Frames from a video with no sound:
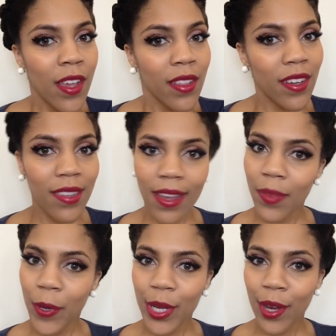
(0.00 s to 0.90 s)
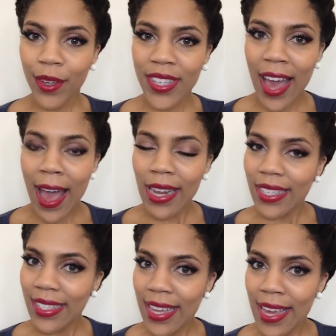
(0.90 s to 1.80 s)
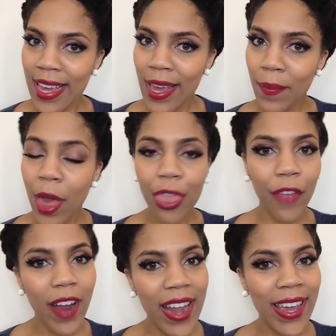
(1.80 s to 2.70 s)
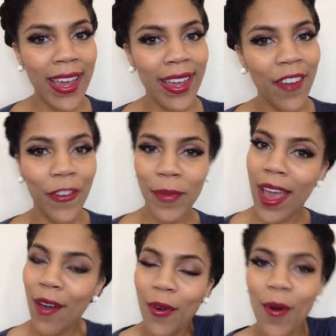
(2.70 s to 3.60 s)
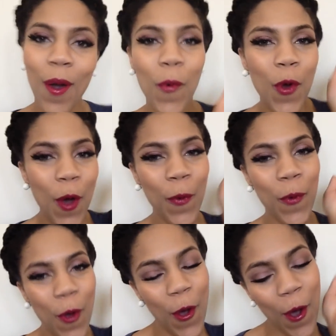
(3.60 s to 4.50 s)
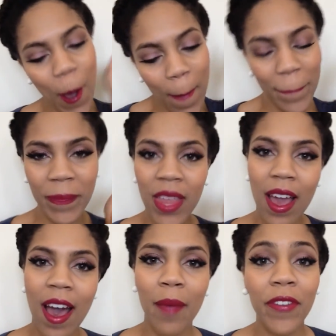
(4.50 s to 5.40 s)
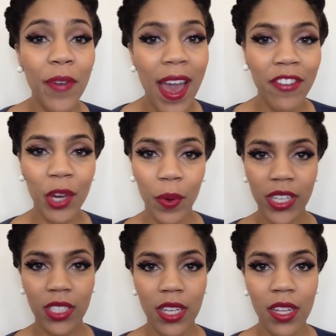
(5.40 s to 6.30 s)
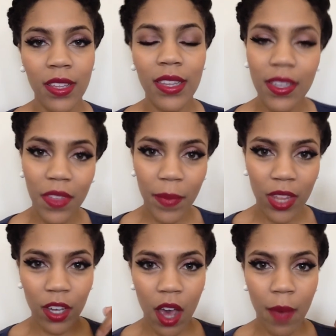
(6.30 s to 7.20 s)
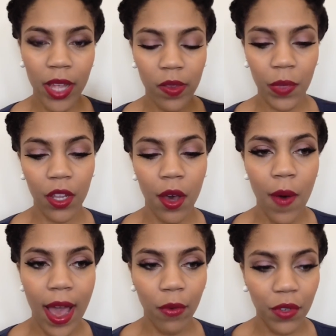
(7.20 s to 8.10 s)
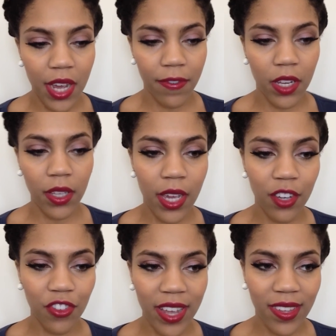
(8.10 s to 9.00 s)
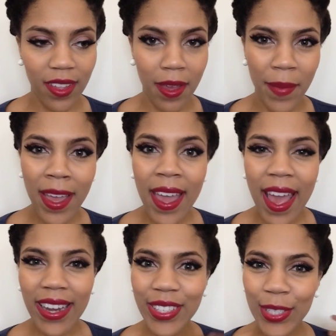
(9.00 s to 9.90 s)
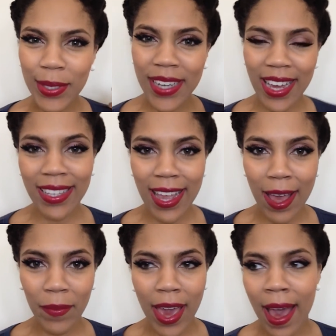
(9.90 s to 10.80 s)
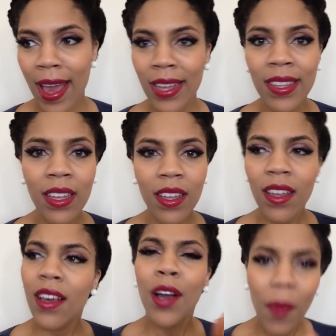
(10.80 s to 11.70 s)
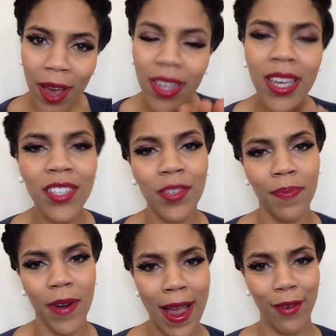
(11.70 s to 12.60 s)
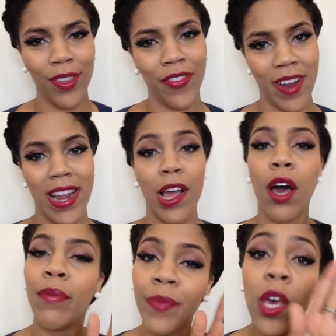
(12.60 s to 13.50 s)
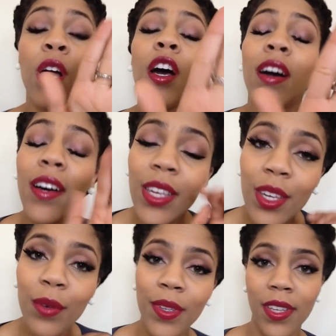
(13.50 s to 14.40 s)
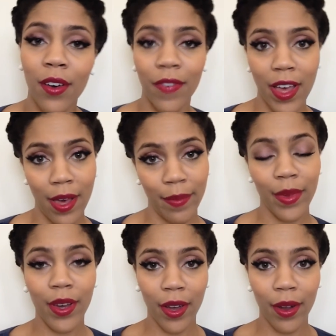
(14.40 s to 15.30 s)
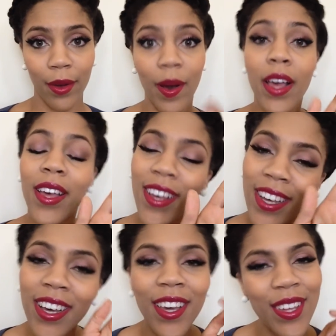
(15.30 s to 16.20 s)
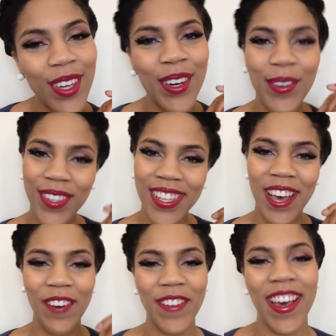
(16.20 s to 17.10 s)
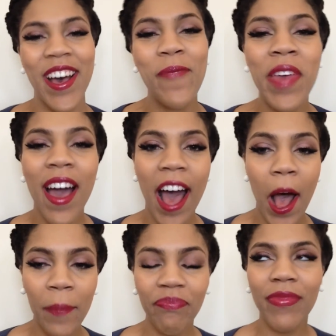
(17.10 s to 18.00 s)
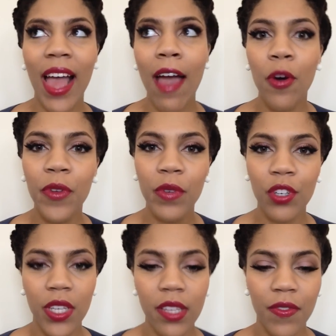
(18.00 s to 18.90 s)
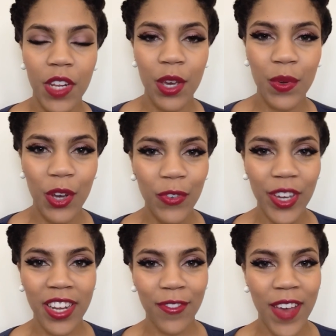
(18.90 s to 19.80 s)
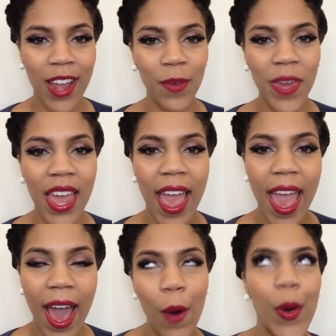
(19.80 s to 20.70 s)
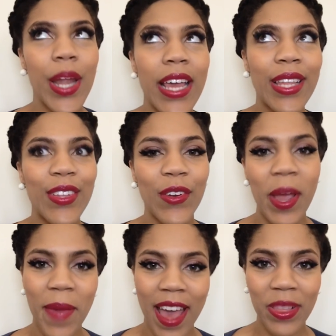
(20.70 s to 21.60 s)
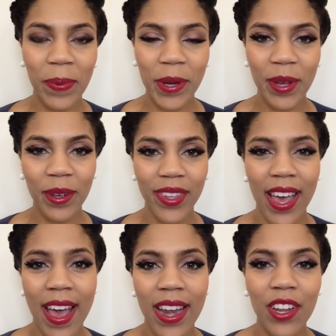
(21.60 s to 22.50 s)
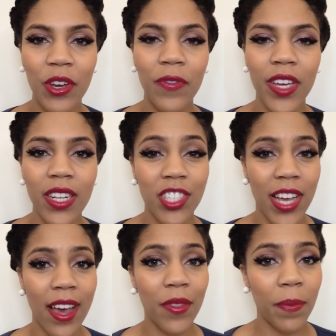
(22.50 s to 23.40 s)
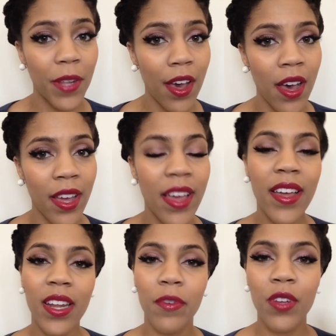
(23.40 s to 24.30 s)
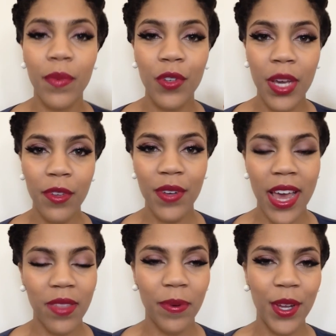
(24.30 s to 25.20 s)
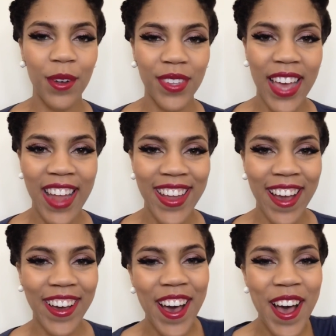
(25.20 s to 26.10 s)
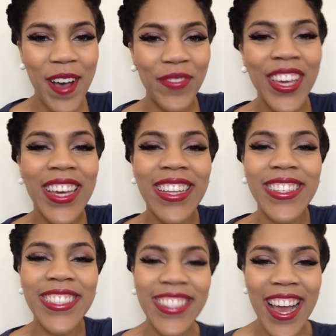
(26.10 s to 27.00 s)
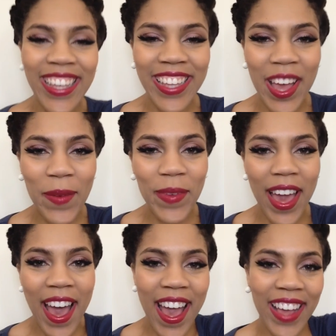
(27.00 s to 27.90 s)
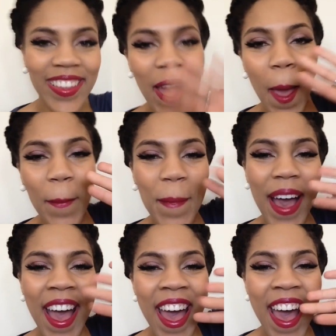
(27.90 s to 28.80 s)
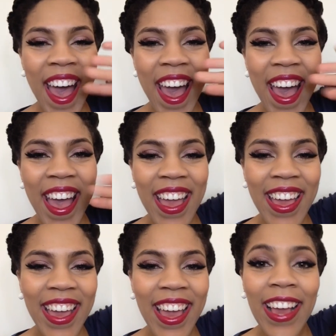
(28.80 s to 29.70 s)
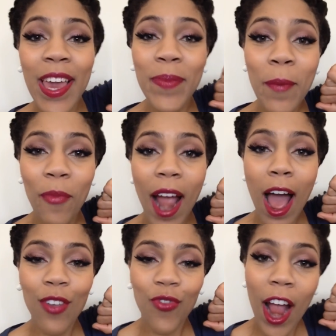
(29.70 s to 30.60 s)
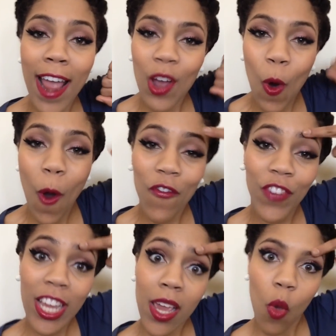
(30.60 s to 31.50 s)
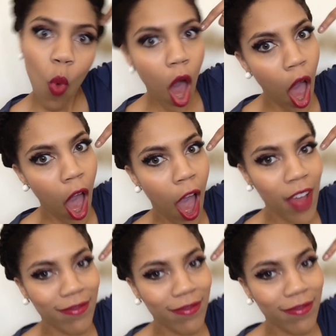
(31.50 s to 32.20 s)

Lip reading: looks like the Pretty Girls Guide is team threading from now on. Whoop, whoop. If you have any questions, leave them in the comments below. I will definitely address them. And until next time, guys, go out and get your brows threaded. Go hook yourself up, girl. Hook yourself up. I hope you enjoyed this video. Don't forget to follow me on Instagram at The Pretty Girls Guide, and don't forget to check out the blog, www.theprettigirlsguide.com. Until next time, guys, bye. Keep them brows right on fleek. What?